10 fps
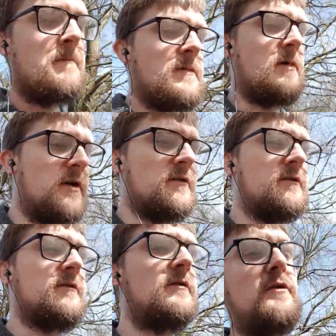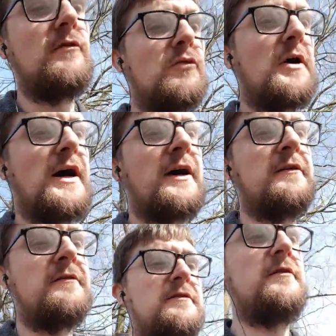because
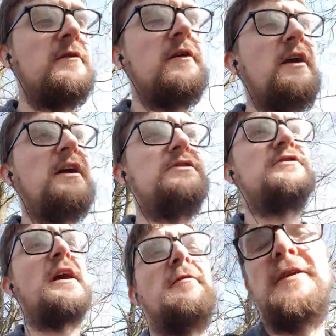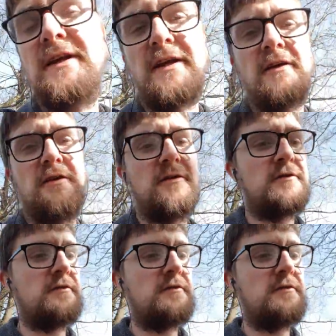otherwise it'll just get ridiculous.